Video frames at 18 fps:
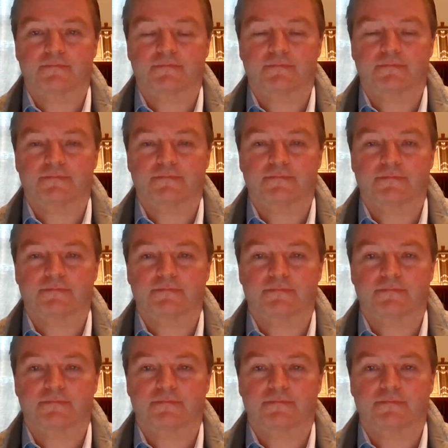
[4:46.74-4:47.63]

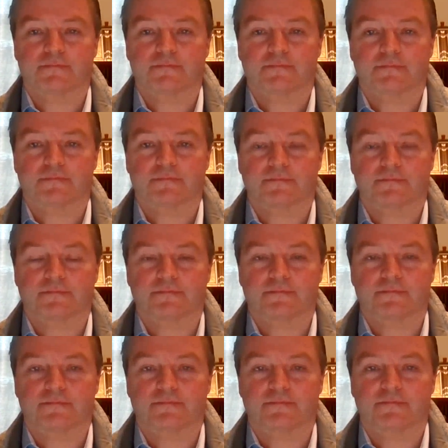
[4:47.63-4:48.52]

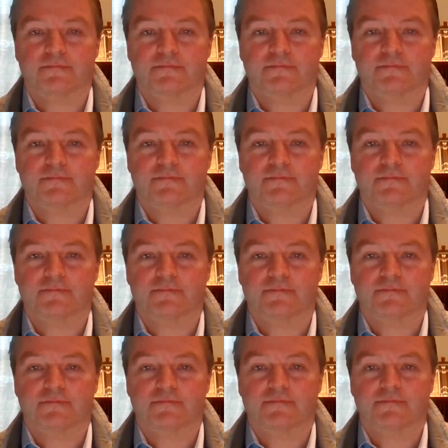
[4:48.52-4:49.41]

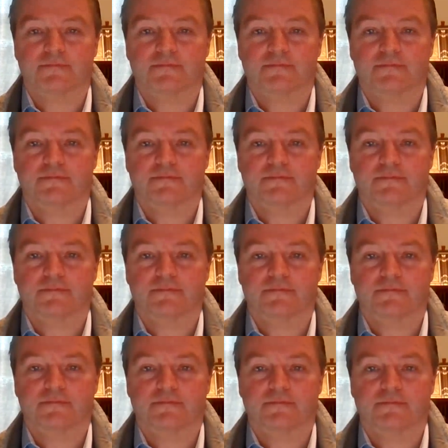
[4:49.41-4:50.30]

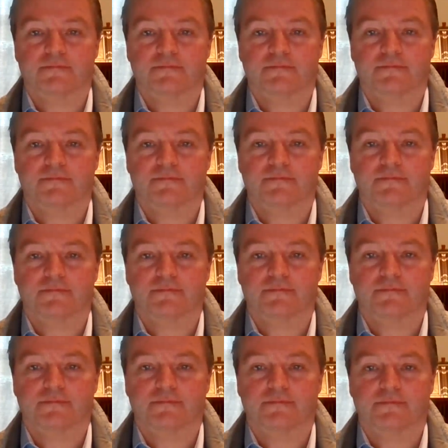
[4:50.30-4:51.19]

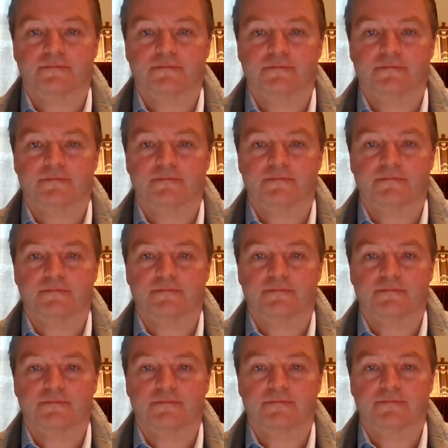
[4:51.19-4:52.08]

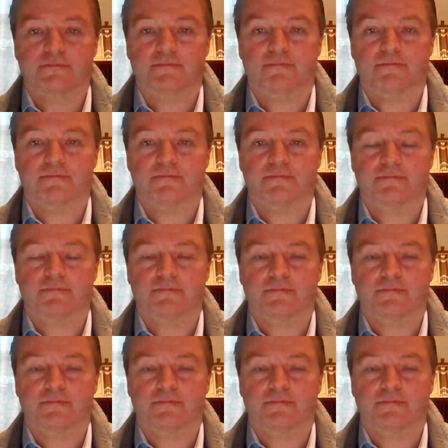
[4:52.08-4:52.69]
(not speaking)